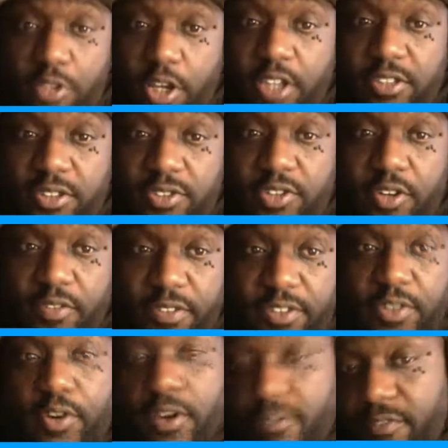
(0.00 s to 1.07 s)
lost the trophy,
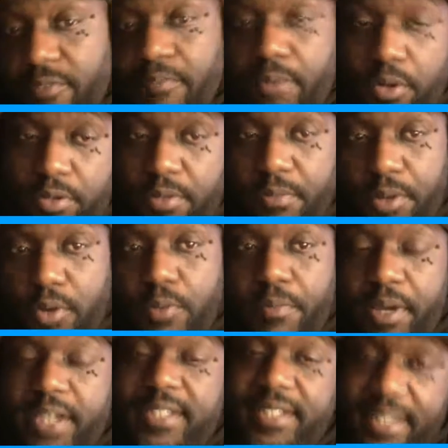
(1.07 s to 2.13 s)
throwing it from boat to boat,
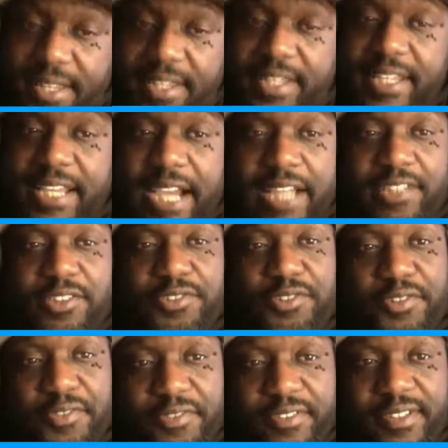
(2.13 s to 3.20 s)
but got the
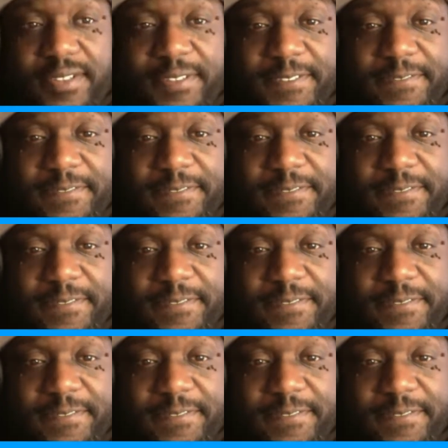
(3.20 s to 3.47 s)
trophy,